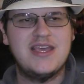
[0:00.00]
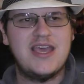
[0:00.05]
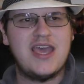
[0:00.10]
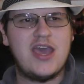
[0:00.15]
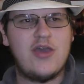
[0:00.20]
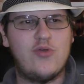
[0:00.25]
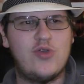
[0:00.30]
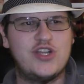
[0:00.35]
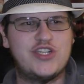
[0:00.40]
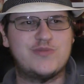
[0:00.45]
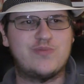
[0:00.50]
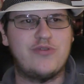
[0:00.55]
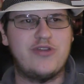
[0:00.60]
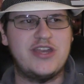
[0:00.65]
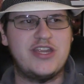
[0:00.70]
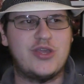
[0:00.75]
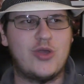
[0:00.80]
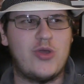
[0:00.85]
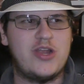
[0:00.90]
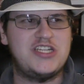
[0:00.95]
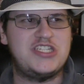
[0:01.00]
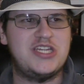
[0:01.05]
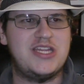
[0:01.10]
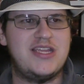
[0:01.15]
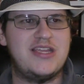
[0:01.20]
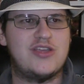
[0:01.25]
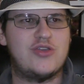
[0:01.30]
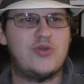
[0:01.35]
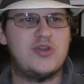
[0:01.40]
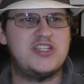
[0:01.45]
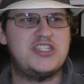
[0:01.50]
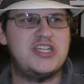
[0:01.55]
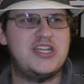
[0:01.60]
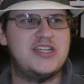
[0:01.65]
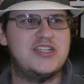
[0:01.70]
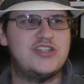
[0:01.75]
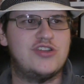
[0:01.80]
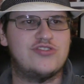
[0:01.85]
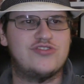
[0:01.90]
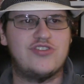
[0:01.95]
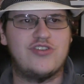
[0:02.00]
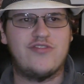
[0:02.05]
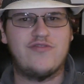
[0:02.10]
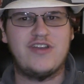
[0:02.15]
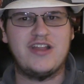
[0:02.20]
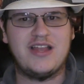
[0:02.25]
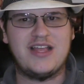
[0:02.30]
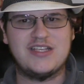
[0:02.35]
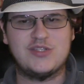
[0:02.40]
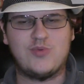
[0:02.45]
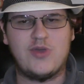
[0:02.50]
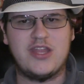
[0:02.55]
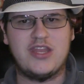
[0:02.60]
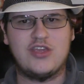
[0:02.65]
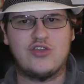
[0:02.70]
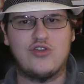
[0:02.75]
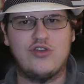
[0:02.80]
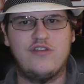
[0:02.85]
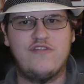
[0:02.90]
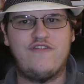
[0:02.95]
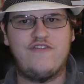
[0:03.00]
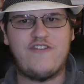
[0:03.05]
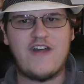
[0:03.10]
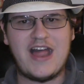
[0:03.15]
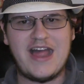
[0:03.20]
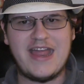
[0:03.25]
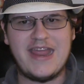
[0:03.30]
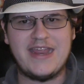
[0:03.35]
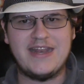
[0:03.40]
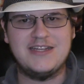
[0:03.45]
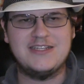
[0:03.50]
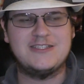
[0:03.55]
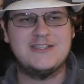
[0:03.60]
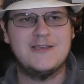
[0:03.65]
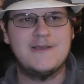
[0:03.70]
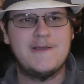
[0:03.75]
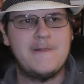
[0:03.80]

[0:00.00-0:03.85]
At which point Koichi and Jotaro realize why they couldn't find